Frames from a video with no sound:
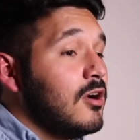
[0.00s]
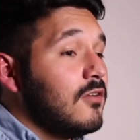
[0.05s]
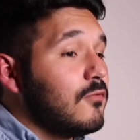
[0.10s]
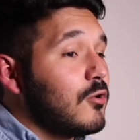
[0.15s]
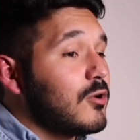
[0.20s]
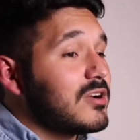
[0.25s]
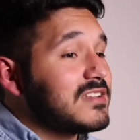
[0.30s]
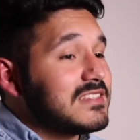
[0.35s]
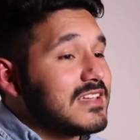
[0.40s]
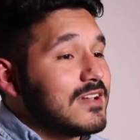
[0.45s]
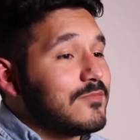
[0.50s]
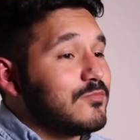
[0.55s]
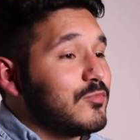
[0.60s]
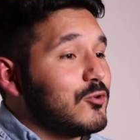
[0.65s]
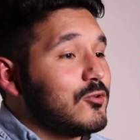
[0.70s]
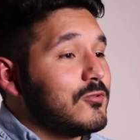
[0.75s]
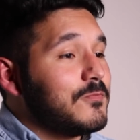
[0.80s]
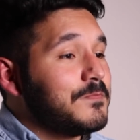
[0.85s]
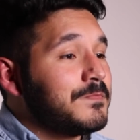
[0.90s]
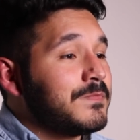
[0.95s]
For
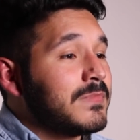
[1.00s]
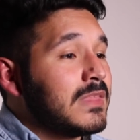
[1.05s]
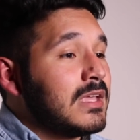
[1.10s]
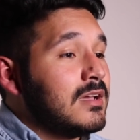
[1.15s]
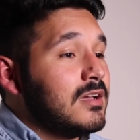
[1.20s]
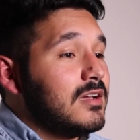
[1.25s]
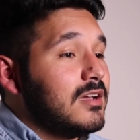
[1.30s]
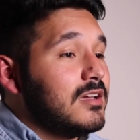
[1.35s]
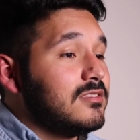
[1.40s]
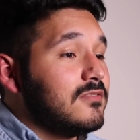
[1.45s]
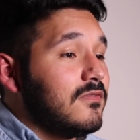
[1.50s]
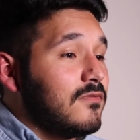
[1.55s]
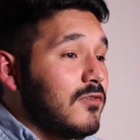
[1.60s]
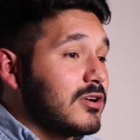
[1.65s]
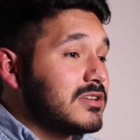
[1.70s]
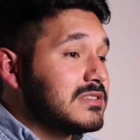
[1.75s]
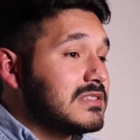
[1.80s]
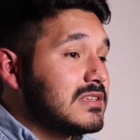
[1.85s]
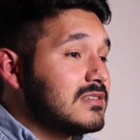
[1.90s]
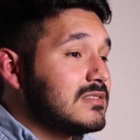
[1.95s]
example, in the
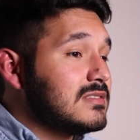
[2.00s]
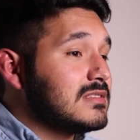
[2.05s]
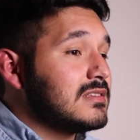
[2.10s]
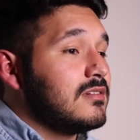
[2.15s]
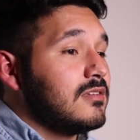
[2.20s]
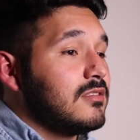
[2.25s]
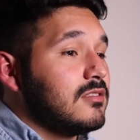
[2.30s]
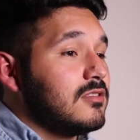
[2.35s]
verses,